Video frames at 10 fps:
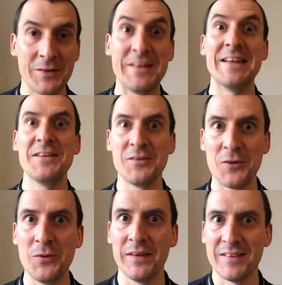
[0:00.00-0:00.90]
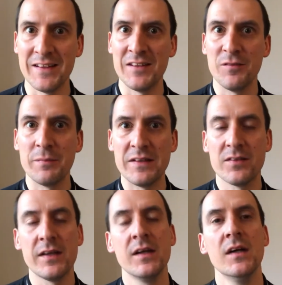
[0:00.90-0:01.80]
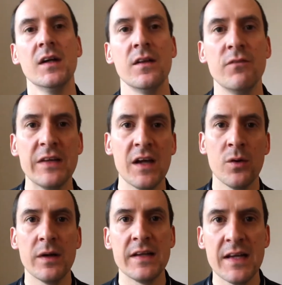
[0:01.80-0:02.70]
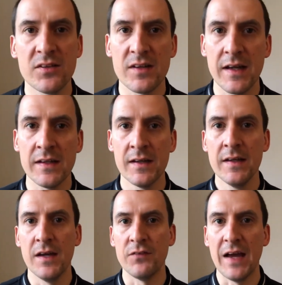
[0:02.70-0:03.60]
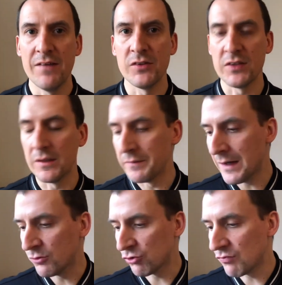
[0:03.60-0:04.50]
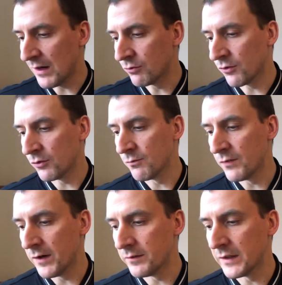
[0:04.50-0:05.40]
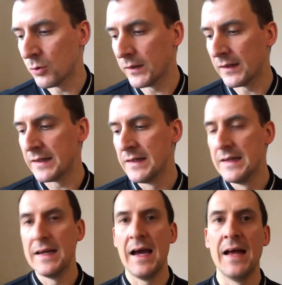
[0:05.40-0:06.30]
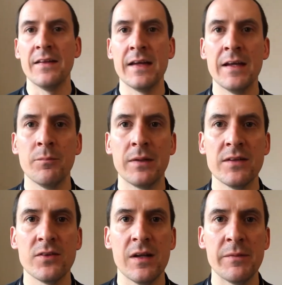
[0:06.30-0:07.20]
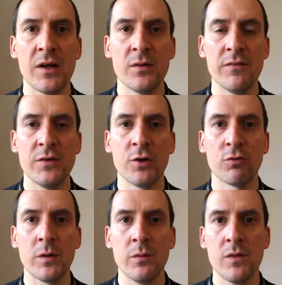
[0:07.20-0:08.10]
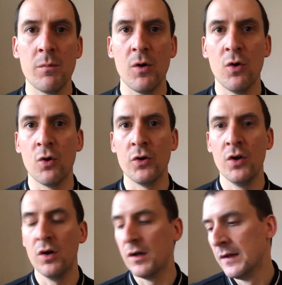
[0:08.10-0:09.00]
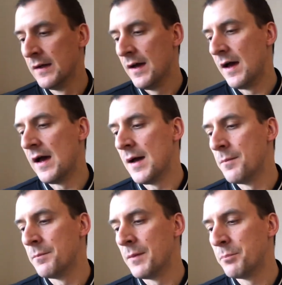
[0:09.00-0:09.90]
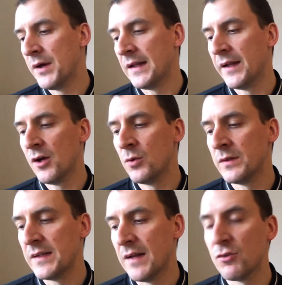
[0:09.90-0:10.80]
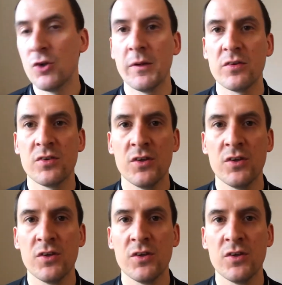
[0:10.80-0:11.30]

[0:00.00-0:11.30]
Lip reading: it's easy for me to say, the video yesterday. If you haven't seen them now, just rattle through them very, very quickly at the end. Please do let me know if you agree with them or not. Bernd Leno didn't have too much to